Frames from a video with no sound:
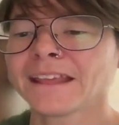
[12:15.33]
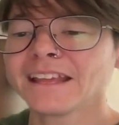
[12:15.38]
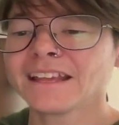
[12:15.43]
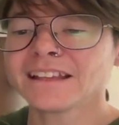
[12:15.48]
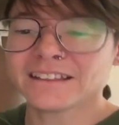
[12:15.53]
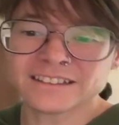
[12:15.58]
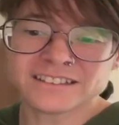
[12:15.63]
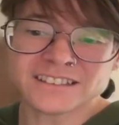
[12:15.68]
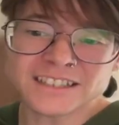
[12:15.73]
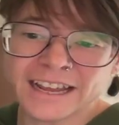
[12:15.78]

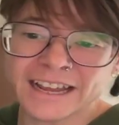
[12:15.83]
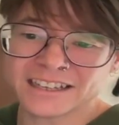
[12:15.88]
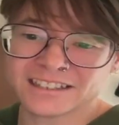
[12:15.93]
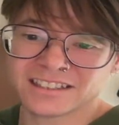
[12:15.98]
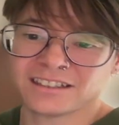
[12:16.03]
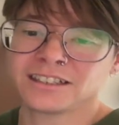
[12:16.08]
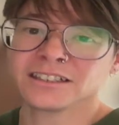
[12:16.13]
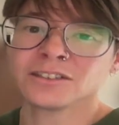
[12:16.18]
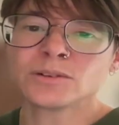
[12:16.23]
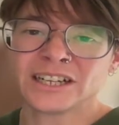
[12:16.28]
That's an
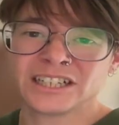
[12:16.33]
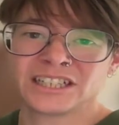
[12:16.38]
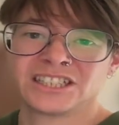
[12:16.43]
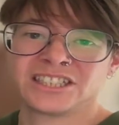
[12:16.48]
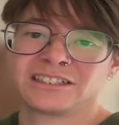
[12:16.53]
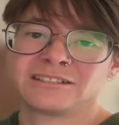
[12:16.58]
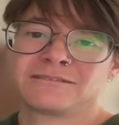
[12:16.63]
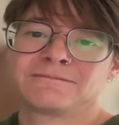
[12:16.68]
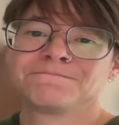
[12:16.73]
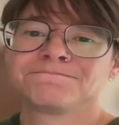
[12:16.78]
excellent
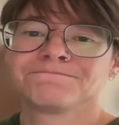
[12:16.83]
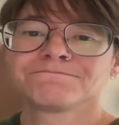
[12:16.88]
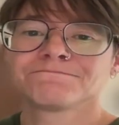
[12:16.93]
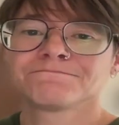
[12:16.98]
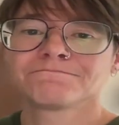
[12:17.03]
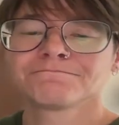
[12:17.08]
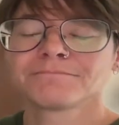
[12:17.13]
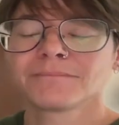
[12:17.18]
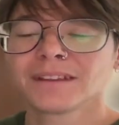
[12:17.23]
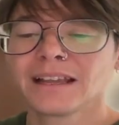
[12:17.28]
question.
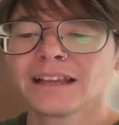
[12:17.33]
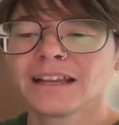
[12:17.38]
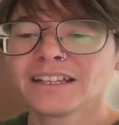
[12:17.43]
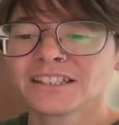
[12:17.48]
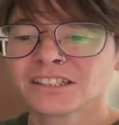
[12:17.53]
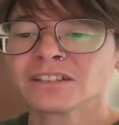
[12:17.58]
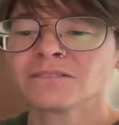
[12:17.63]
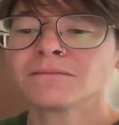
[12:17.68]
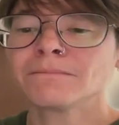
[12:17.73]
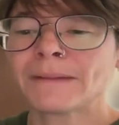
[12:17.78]

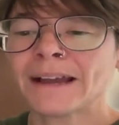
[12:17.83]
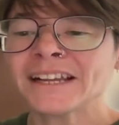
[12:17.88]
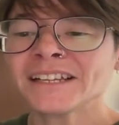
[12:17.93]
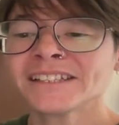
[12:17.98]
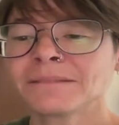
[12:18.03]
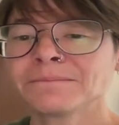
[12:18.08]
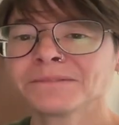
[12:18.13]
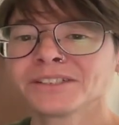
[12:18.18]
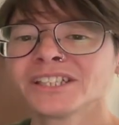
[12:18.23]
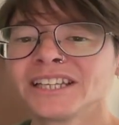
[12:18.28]
So my
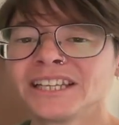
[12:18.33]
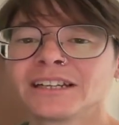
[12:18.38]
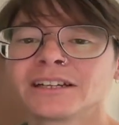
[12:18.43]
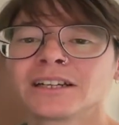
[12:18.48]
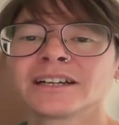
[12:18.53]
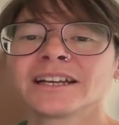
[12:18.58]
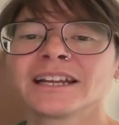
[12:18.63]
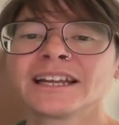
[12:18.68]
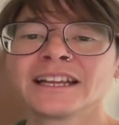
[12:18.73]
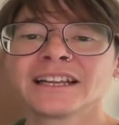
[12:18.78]
assumption
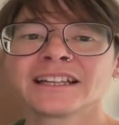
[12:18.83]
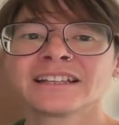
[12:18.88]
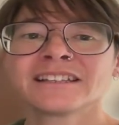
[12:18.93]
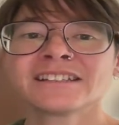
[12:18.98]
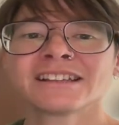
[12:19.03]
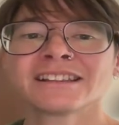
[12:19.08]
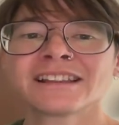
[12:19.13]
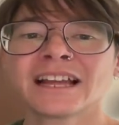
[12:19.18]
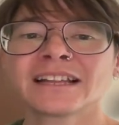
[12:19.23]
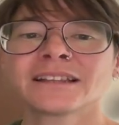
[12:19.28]
here
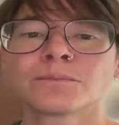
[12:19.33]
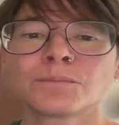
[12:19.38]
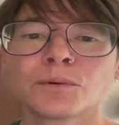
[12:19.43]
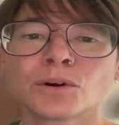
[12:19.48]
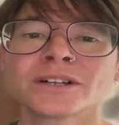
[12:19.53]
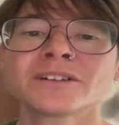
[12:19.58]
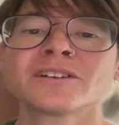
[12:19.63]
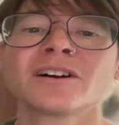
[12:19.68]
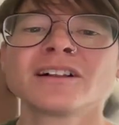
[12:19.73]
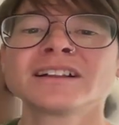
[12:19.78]
is that the
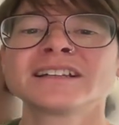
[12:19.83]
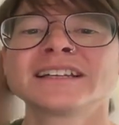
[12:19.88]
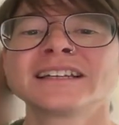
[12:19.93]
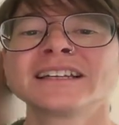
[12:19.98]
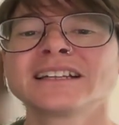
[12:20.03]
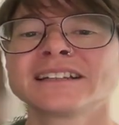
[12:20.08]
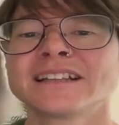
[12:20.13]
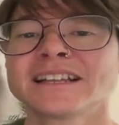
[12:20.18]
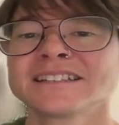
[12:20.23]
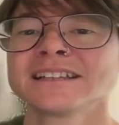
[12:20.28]
border
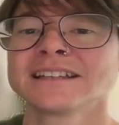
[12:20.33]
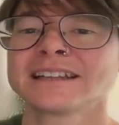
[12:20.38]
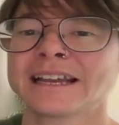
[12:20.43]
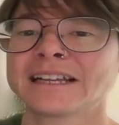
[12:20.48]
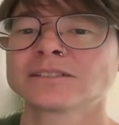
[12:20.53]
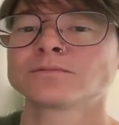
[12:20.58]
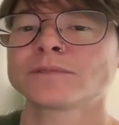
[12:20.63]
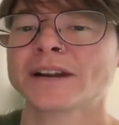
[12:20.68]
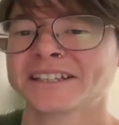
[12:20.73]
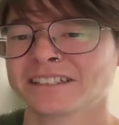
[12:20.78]
collie doesn't like
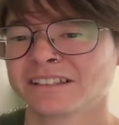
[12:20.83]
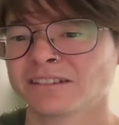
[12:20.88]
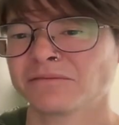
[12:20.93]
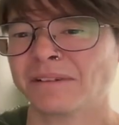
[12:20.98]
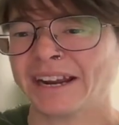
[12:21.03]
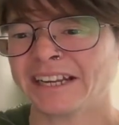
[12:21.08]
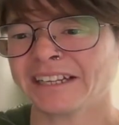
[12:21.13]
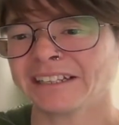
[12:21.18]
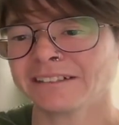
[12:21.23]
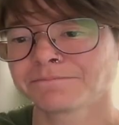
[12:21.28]
to wrestle,
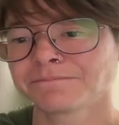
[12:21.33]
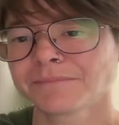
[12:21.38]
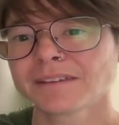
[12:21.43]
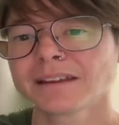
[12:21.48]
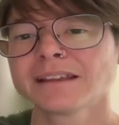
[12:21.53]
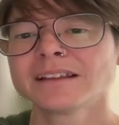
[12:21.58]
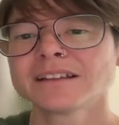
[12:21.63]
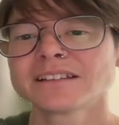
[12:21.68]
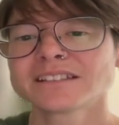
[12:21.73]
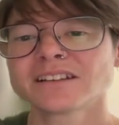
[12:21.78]
right?
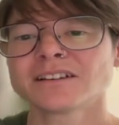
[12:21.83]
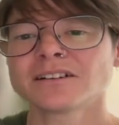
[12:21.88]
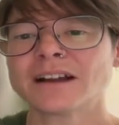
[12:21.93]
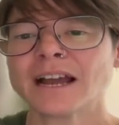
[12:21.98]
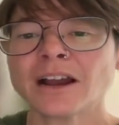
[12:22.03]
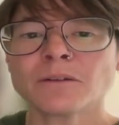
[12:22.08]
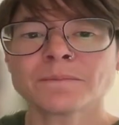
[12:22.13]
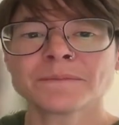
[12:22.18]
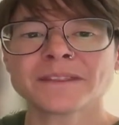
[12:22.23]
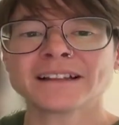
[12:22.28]
So I
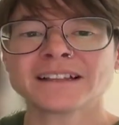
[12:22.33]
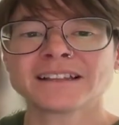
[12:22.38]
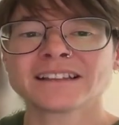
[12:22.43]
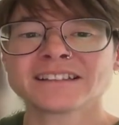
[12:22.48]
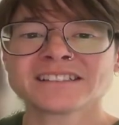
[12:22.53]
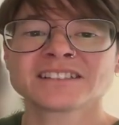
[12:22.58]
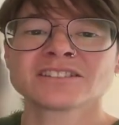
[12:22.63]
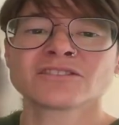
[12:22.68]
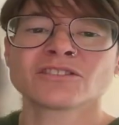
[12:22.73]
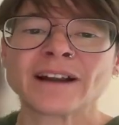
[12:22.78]
hope that
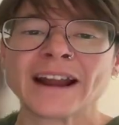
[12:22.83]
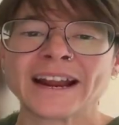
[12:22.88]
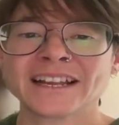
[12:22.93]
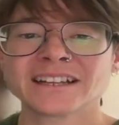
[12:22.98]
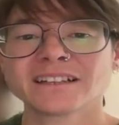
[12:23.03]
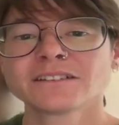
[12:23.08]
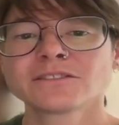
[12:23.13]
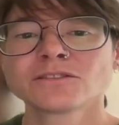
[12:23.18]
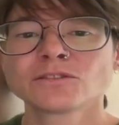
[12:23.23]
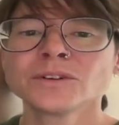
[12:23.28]
this is correct.
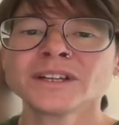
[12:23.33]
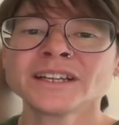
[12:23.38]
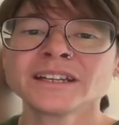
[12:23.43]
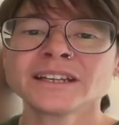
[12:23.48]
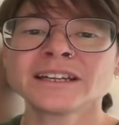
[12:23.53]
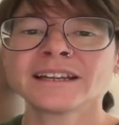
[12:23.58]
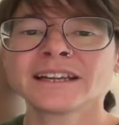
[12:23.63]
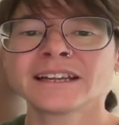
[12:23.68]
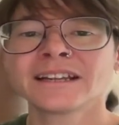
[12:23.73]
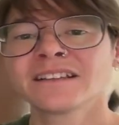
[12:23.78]

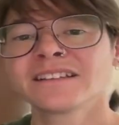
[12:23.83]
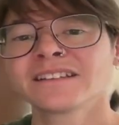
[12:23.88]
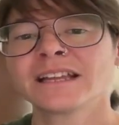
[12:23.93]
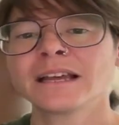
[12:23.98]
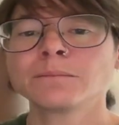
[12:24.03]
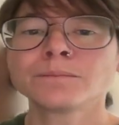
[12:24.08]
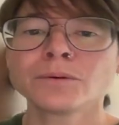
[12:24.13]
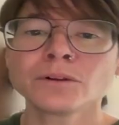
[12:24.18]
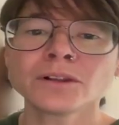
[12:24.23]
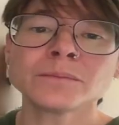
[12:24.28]
Suki is
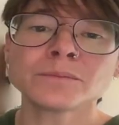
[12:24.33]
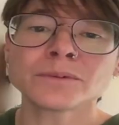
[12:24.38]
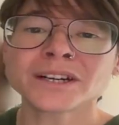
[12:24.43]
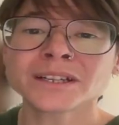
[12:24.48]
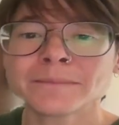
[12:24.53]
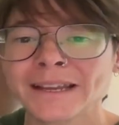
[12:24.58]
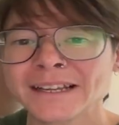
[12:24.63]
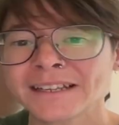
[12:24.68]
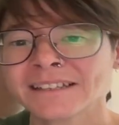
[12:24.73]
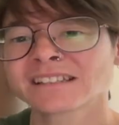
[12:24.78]
a bully
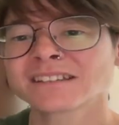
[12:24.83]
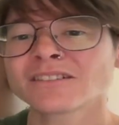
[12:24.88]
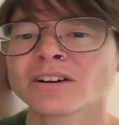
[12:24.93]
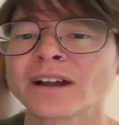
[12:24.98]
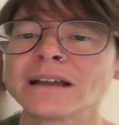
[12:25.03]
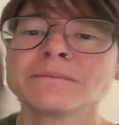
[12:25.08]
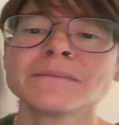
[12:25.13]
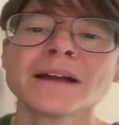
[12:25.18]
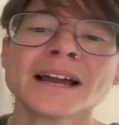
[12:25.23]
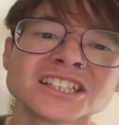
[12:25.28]
breed mix, so
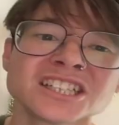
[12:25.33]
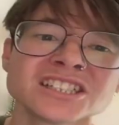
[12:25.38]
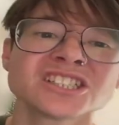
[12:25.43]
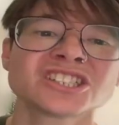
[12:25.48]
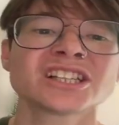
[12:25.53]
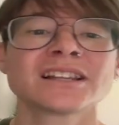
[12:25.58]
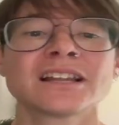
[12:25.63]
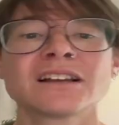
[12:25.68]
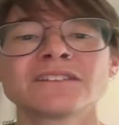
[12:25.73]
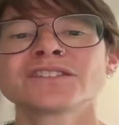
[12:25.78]
I imagine
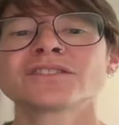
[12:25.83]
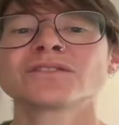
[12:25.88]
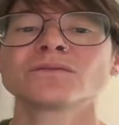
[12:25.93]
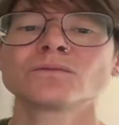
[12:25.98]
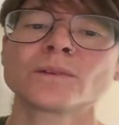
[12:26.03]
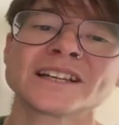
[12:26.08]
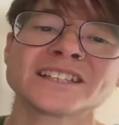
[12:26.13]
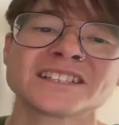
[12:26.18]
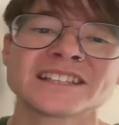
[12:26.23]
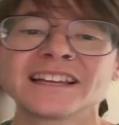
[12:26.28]
she loves
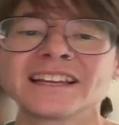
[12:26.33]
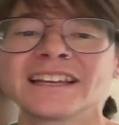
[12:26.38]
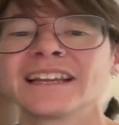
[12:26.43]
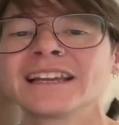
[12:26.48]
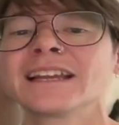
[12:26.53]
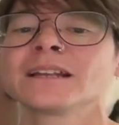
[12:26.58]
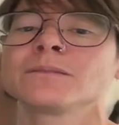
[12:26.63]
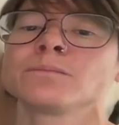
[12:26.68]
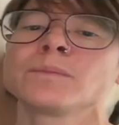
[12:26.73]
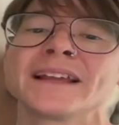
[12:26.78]

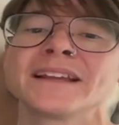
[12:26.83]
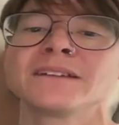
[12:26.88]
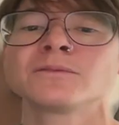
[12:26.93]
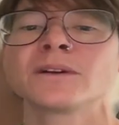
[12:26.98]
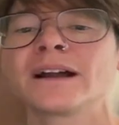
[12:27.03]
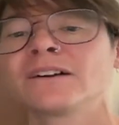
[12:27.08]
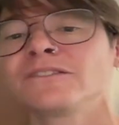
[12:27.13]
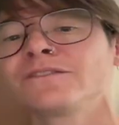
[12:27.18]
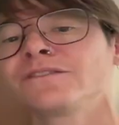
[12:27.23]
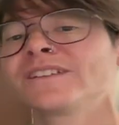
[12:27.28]
wrestling and playing
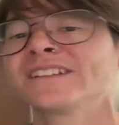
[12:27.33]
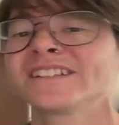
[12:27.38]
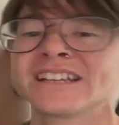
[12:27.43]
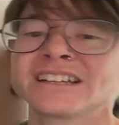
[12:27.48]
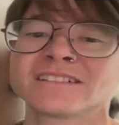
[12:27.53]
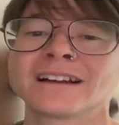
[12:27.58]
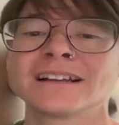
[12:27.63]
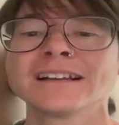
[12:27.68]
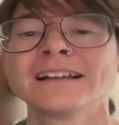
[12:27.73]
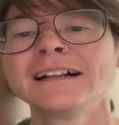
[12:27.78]
rough,
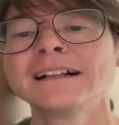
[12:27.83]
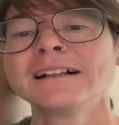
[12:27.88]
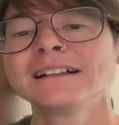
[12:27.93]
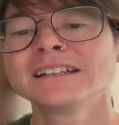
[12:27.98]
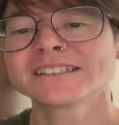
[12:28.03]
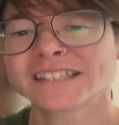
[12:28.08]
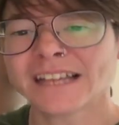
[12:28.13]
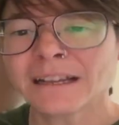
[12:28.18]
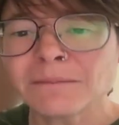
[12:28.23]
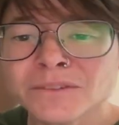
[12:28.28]
etc.
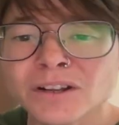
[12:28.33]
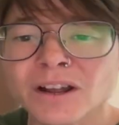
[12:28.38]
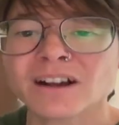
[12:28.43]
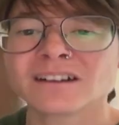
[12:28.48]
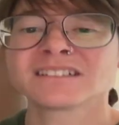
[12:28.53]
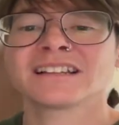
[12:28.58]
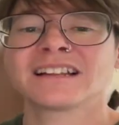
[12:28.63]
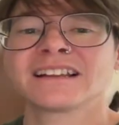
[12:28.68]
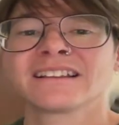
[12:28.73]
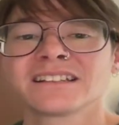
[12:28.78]
Some
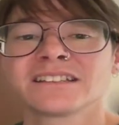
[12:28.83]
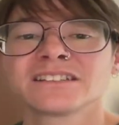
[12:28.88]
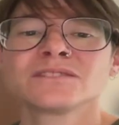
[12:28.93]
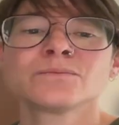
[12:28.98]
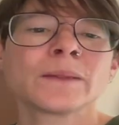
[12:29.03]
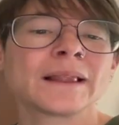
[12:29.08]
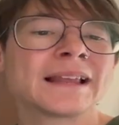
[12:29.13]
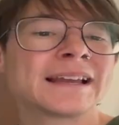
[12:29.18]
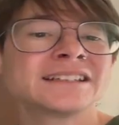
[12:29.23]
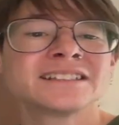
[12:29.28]
dogs like this
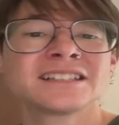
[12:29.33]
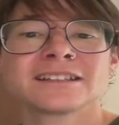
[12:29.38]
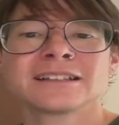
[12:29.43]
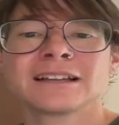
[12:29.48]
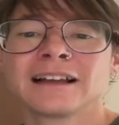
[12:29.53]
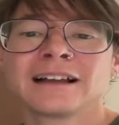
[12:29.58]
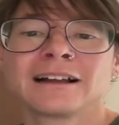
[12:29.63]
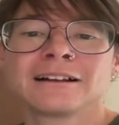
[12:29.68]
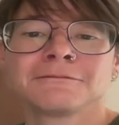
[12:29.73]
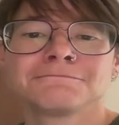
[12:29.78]
play
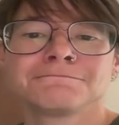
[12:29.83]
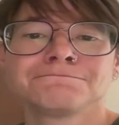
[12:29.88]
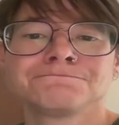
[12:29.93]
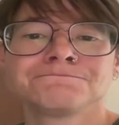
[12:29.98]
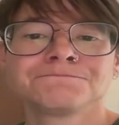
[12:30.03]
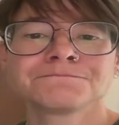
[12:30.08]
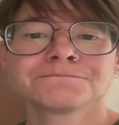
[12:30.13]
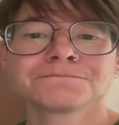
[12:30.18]
style,